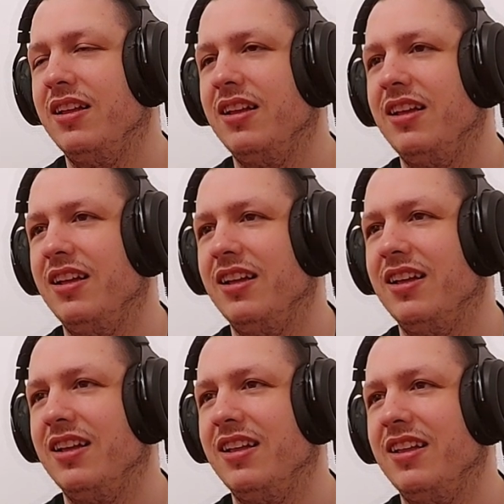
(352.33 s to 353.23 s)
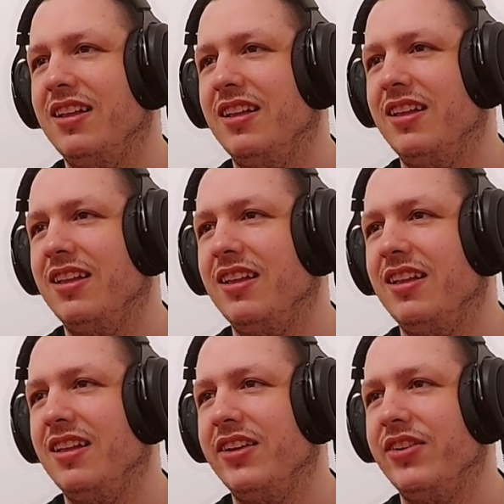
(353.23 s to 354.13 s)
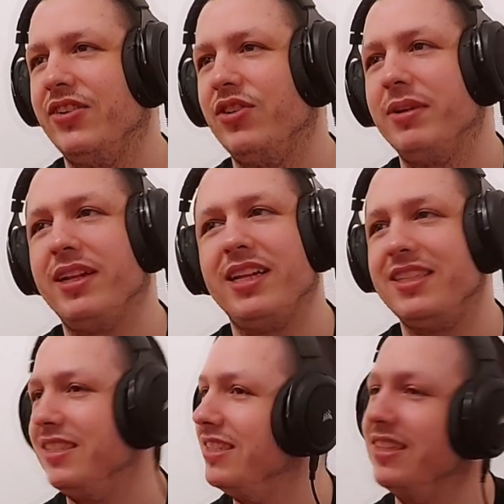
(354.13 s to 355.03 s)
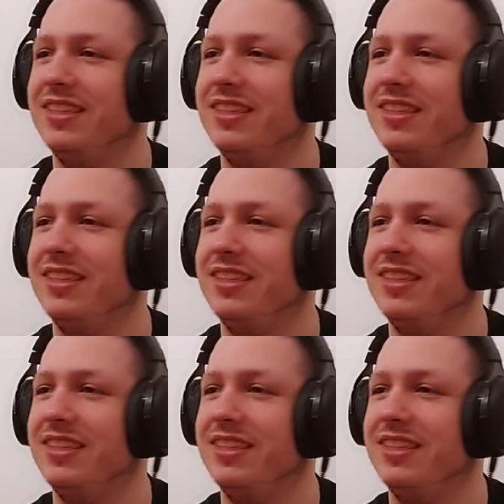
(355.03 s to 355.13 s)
Are you sure about that?